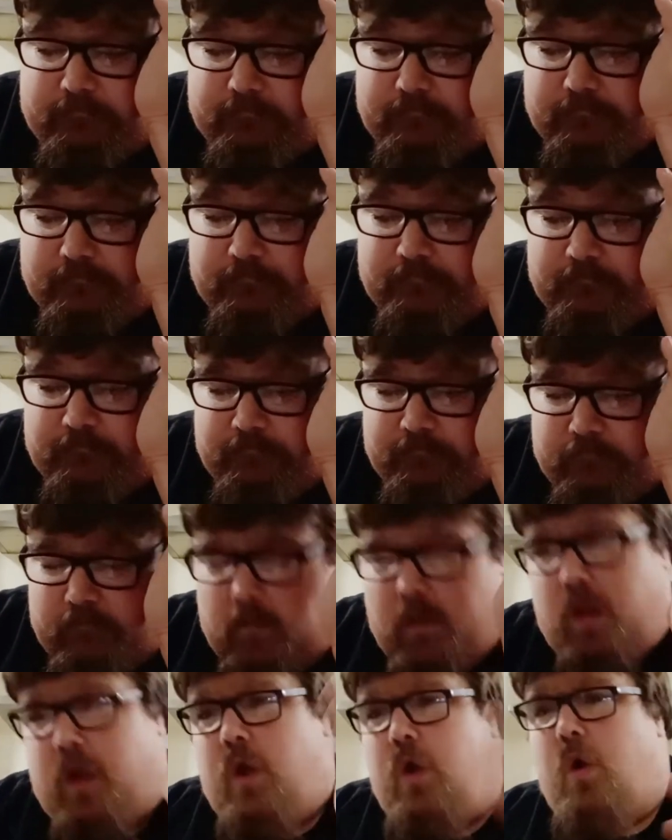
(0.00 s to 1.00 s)

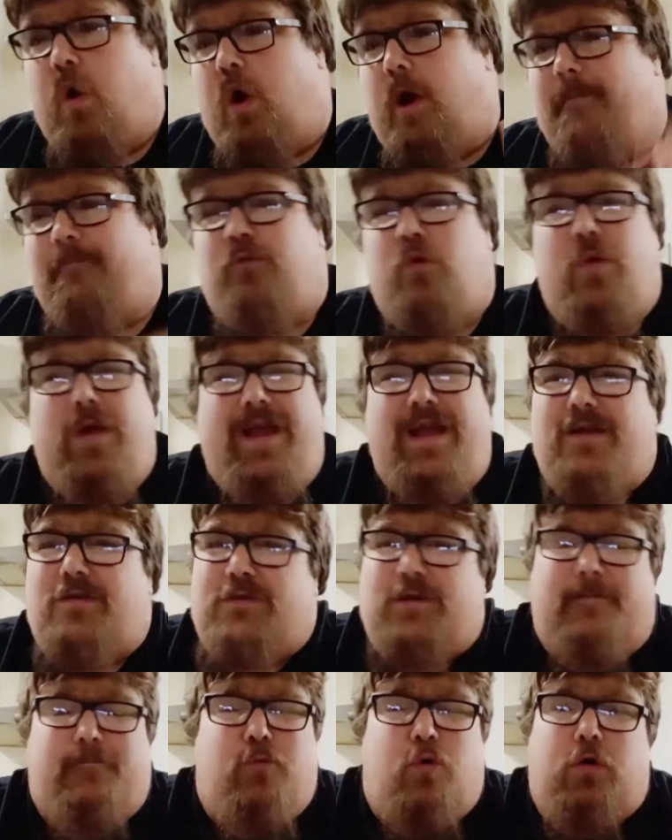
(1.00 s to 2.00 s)
I probably at
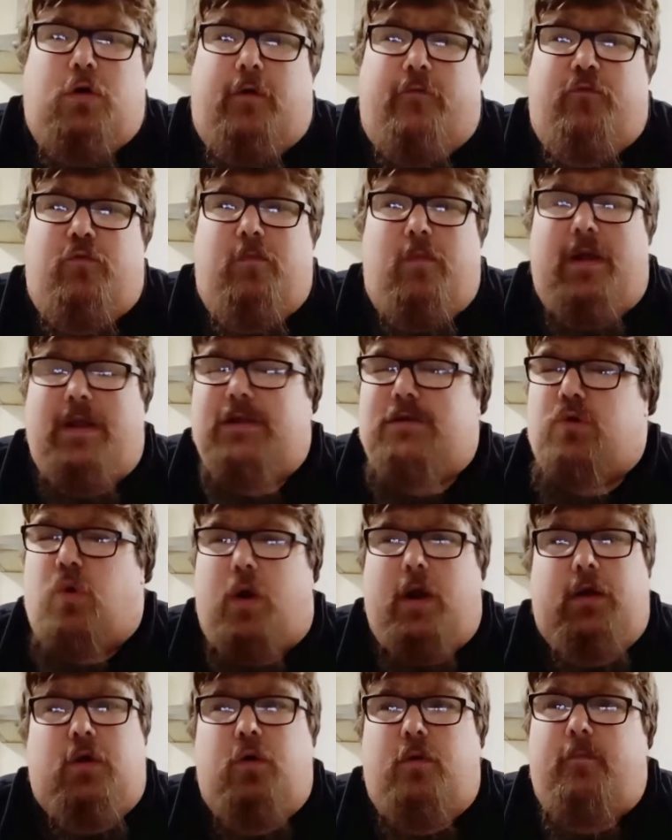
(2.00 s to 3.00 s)
some point just remind my
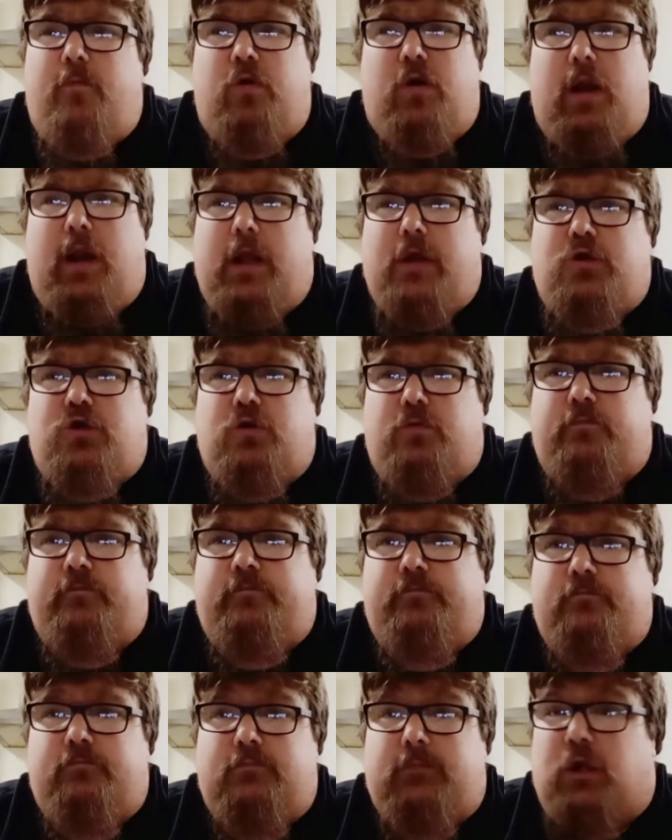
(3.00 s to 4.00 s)
entire comic book
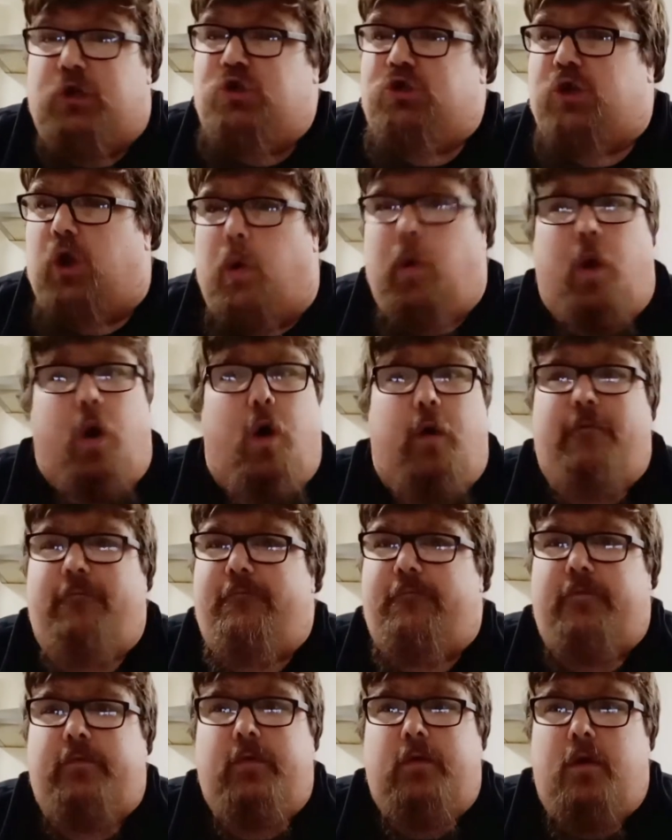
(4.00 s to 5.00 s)
collection. A show
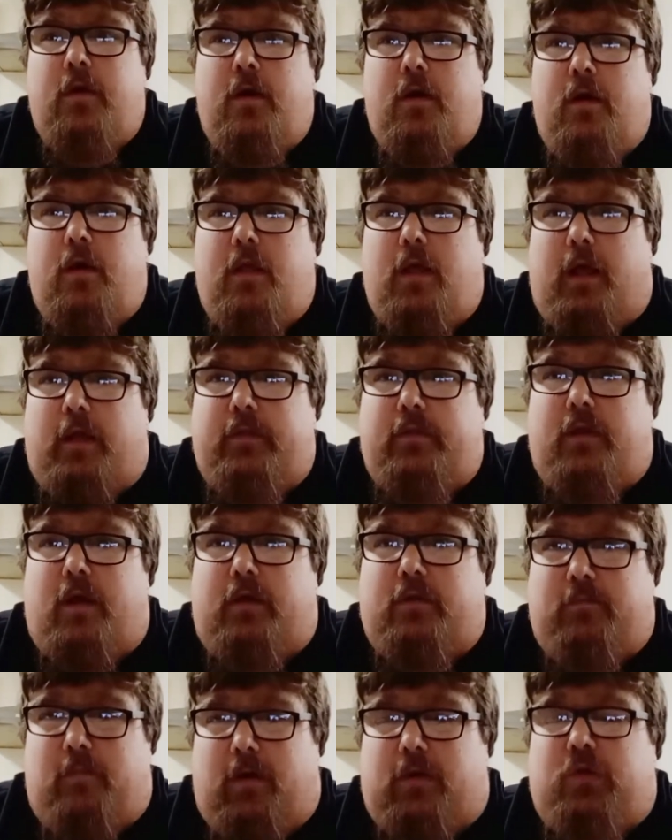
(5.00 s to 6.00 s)
off.
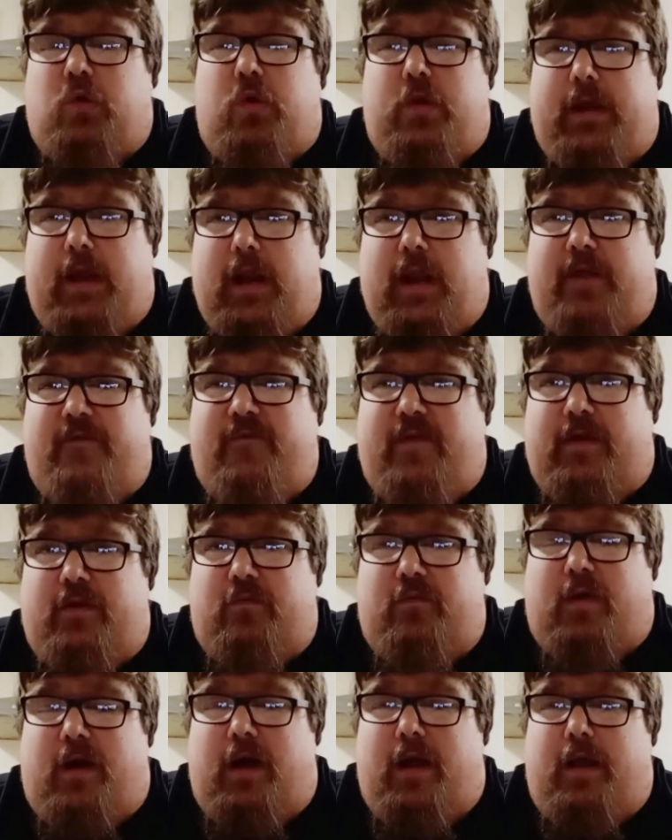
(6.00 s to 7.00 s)
I might do a yearly thing
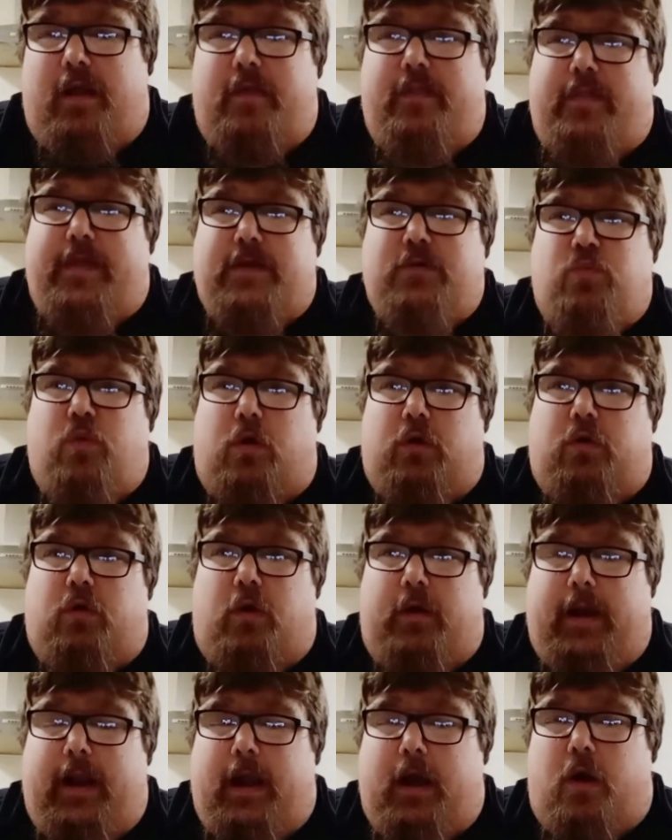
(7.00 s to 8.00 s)
of like, this is what I've
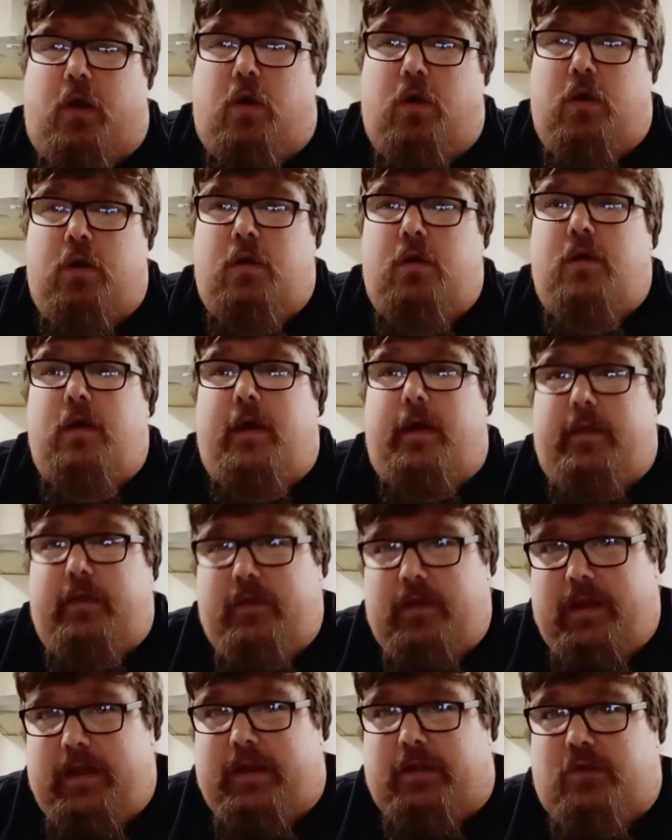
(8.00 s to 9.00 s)
got now.
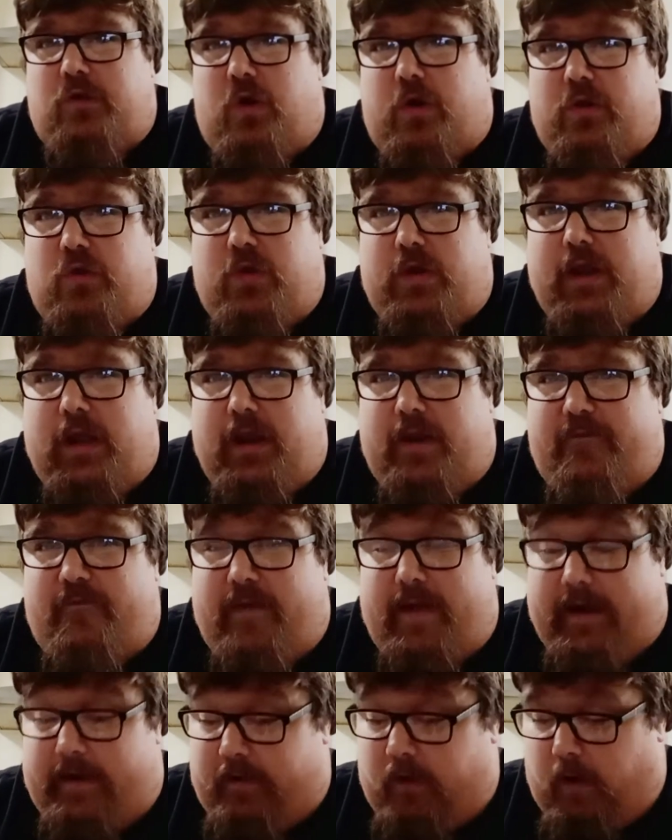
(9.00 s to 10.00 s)
In terms of a yearly
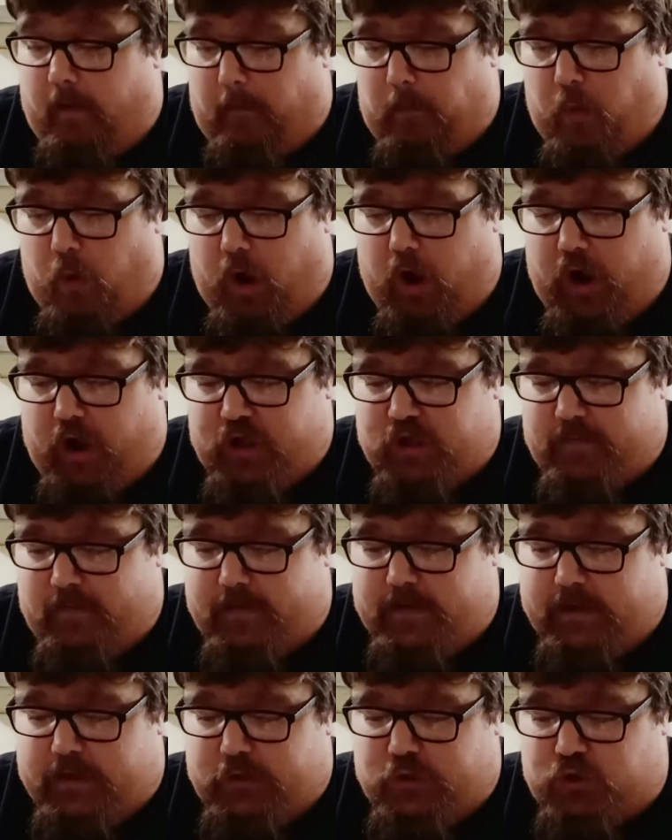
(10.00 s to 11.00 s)
thing, I'm not
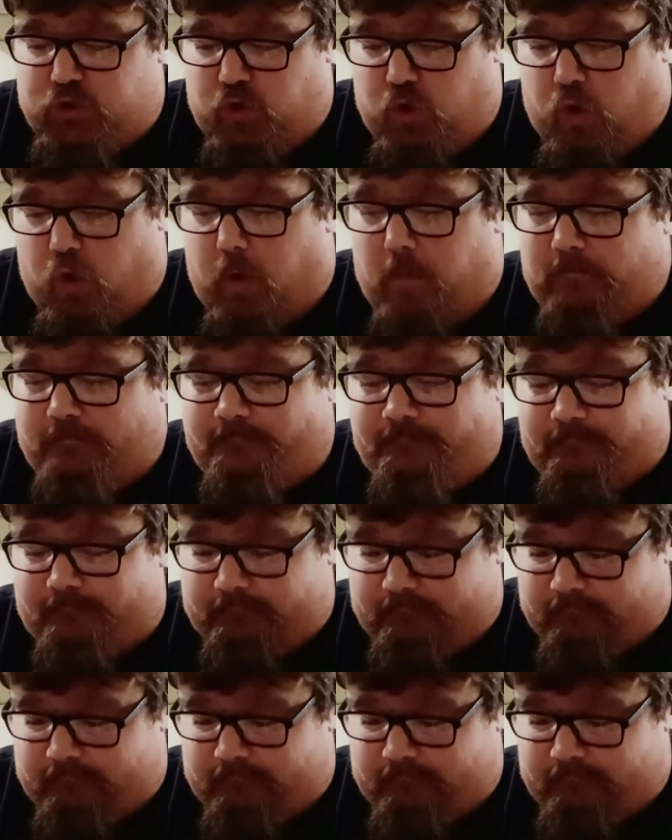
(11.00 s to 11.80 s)
100% sure.